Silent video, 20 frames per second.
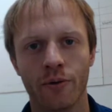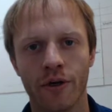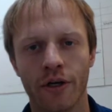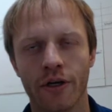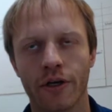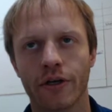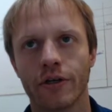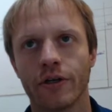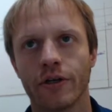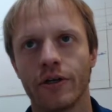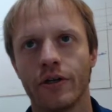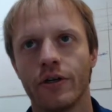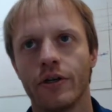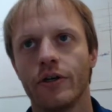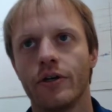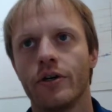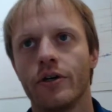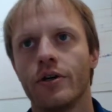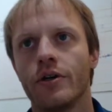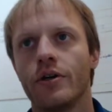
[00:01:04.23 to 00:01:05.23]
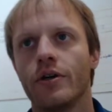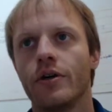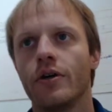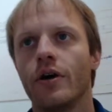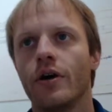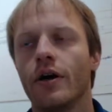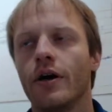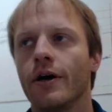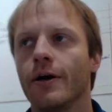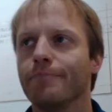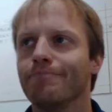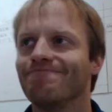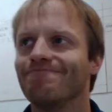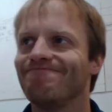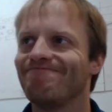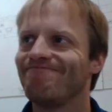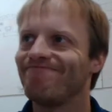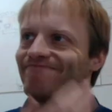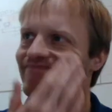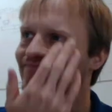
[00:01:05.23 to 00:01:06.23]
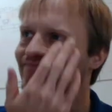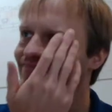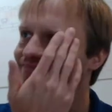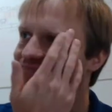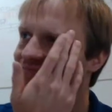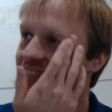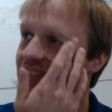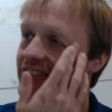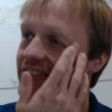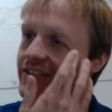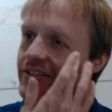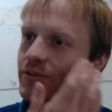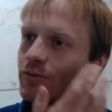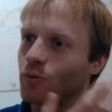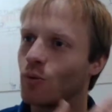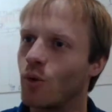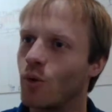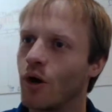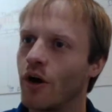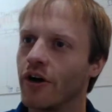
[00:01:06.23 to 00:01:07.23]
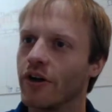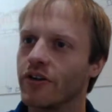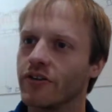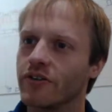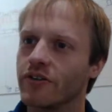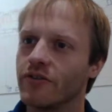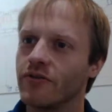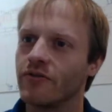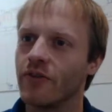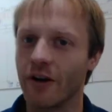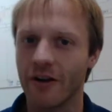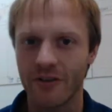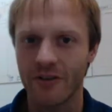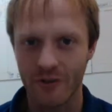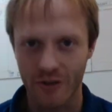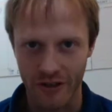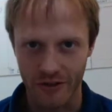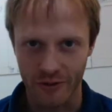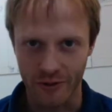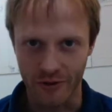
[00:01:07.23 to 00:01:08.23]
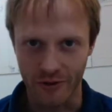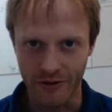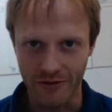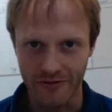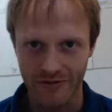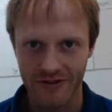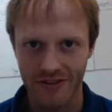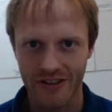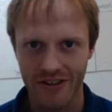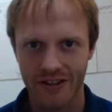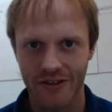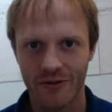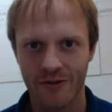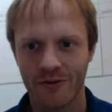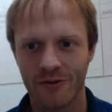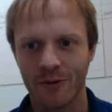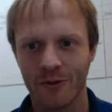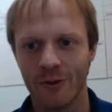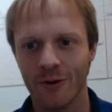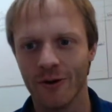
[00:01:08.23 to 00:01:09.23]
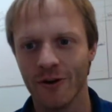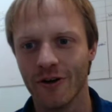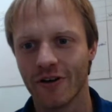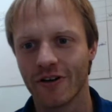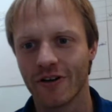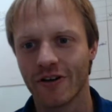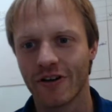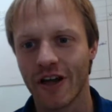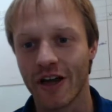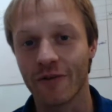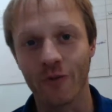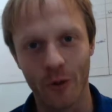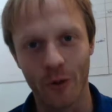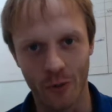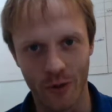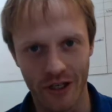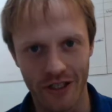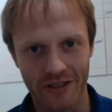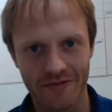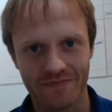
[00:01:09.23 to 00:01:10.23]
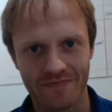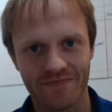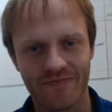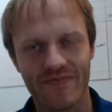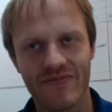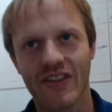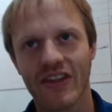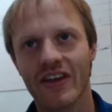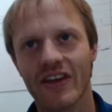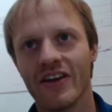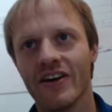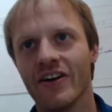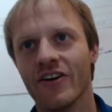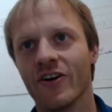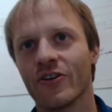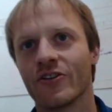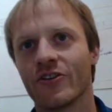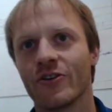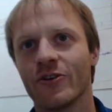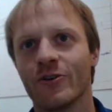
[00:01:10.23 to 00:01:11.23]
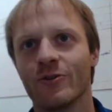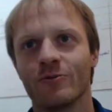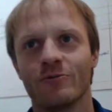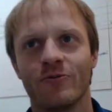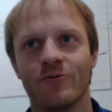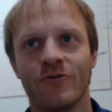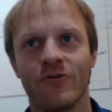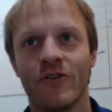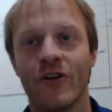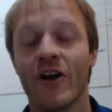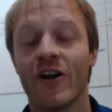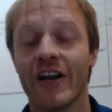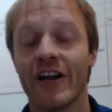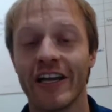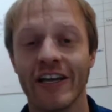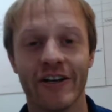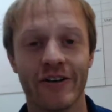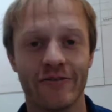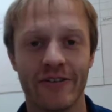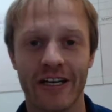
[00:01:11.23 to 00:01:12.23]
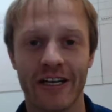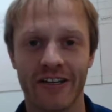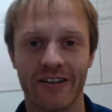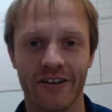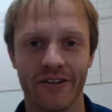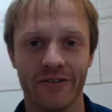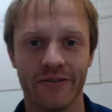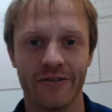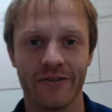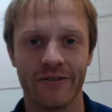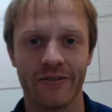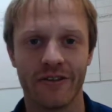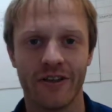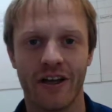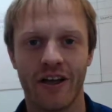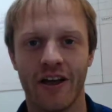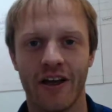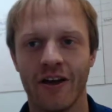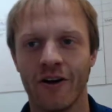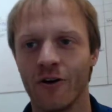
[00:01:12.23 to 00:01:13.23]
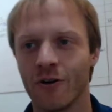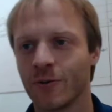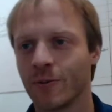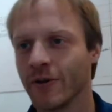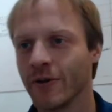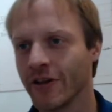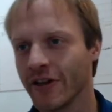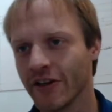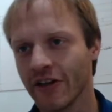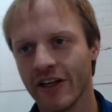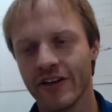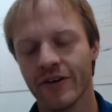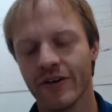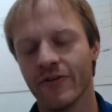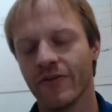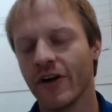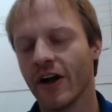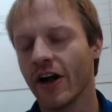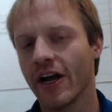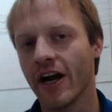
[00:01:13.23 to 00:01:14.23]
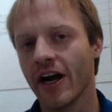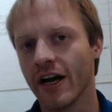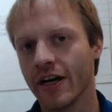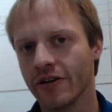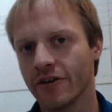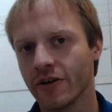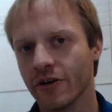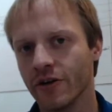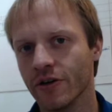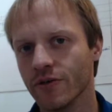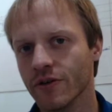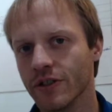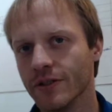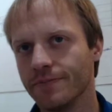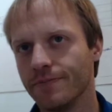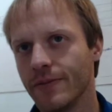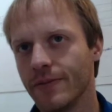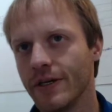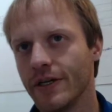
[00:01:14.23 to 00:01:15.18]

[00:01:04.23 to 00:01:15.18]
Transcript: work. Um, this was very stressful for everyone and also very ineffective and ultimately led to very high turnover.